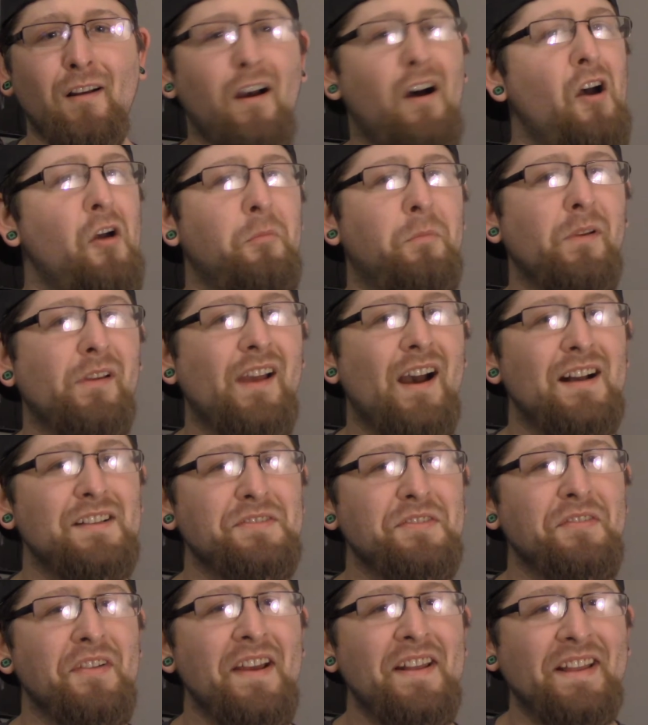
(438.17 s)
I hope you guys
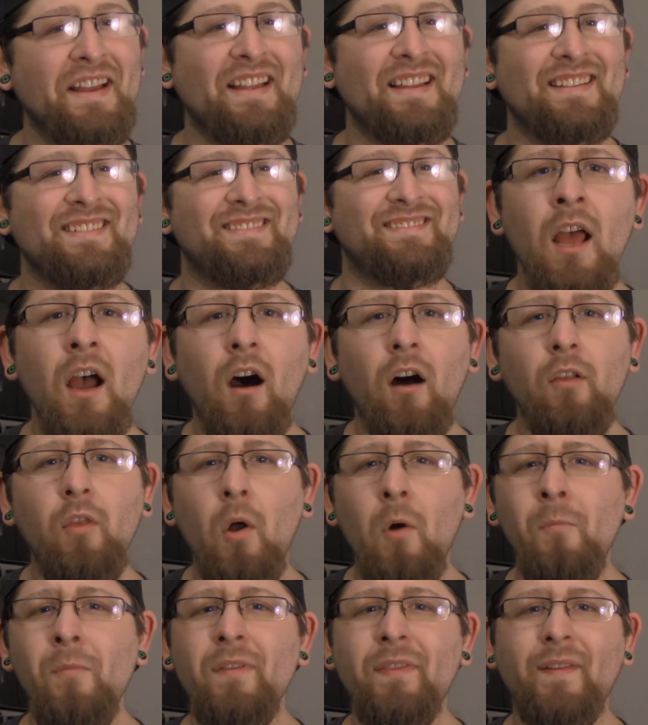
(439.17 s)
are ready.
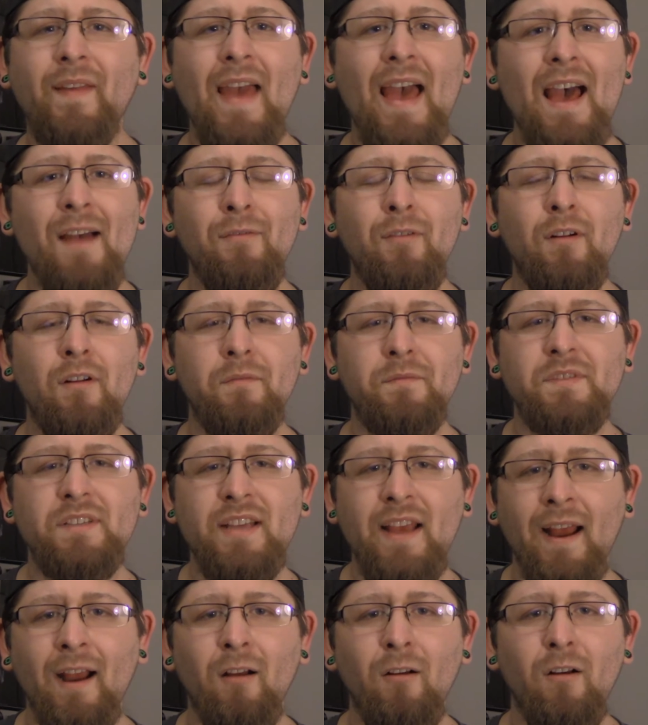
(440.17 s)
Along with Cavern of
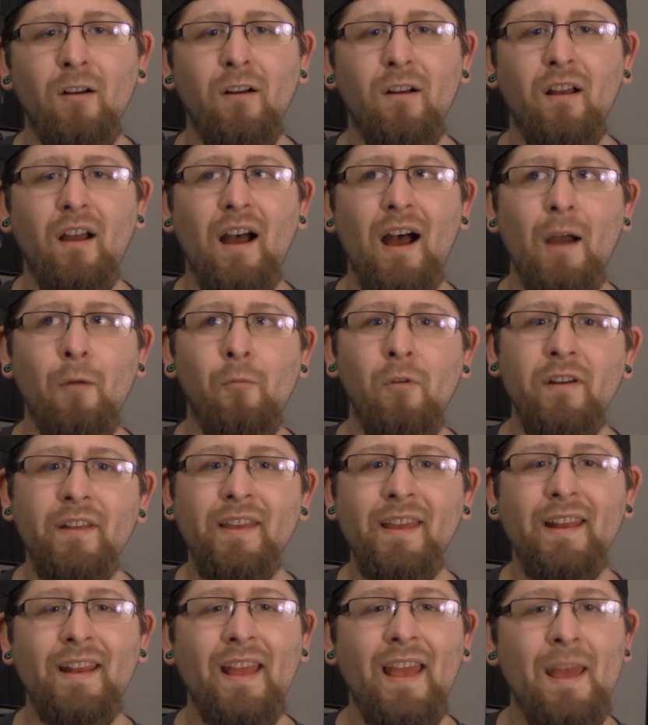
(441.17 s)
Terror, I want to
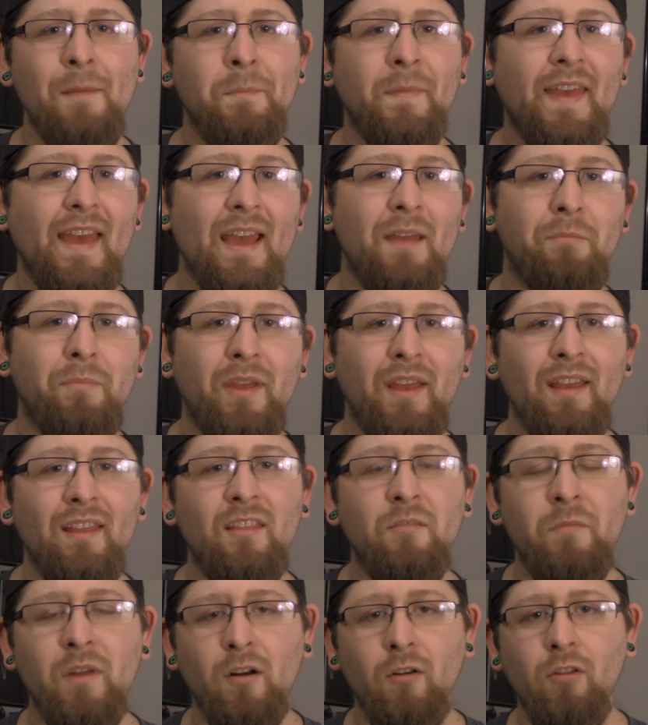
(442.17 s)
get MKP,
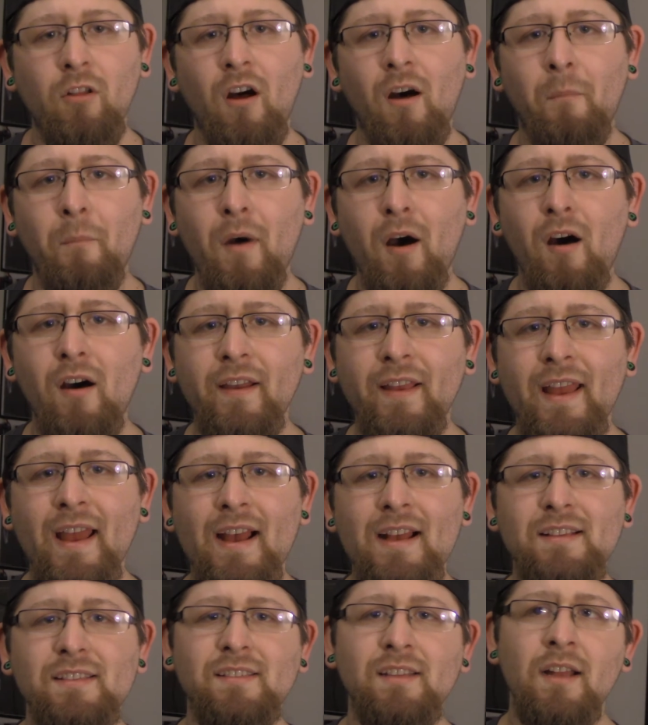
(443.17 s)
the Metal Claw
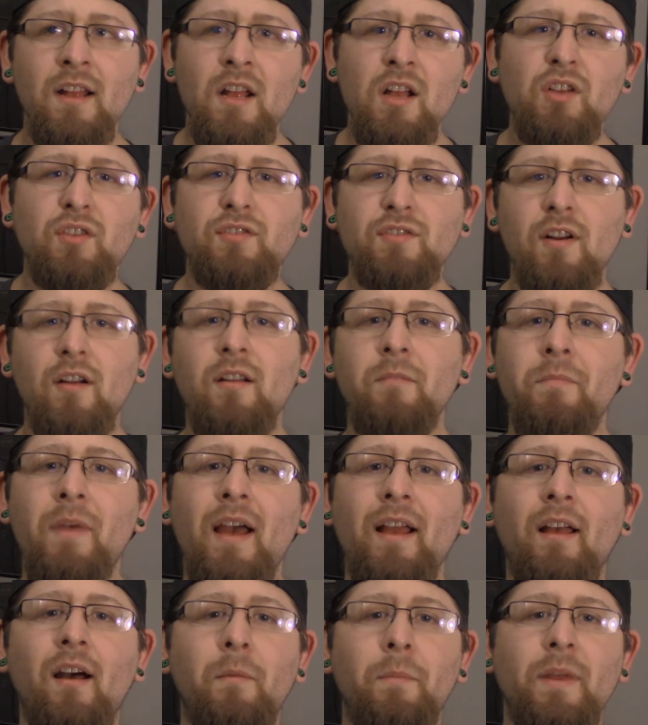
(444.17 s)
podcast, started
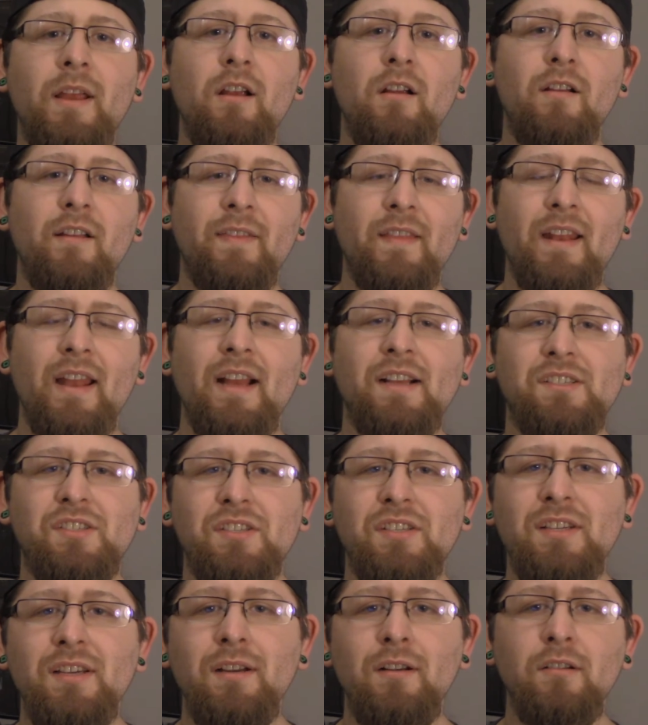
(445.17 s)
back up here in the
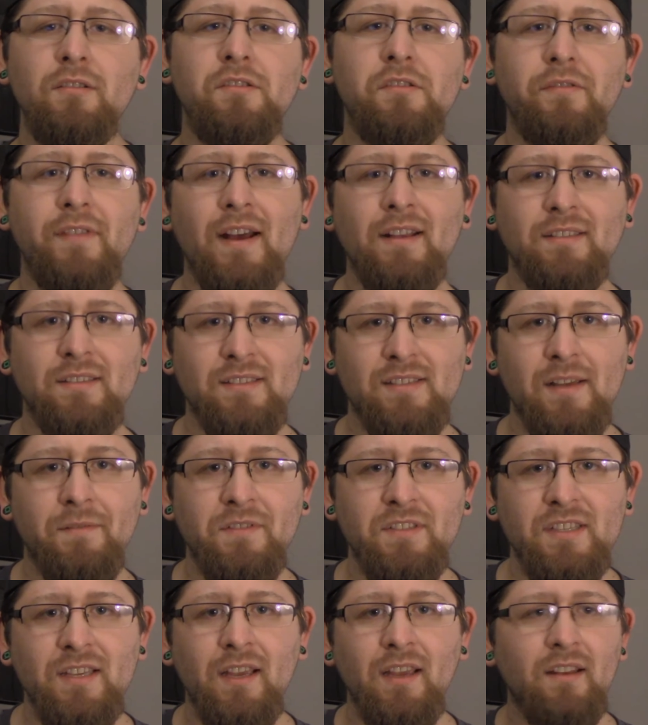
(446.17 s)
next year,
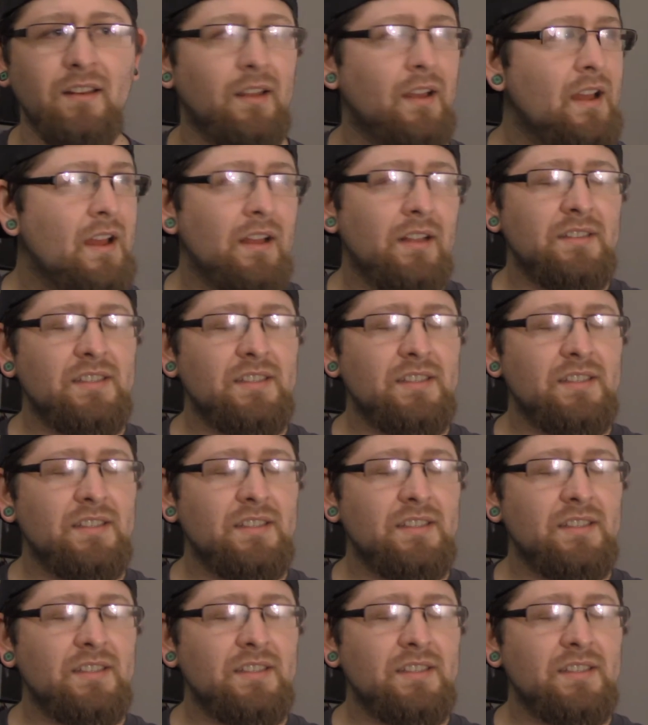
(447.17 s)
2017.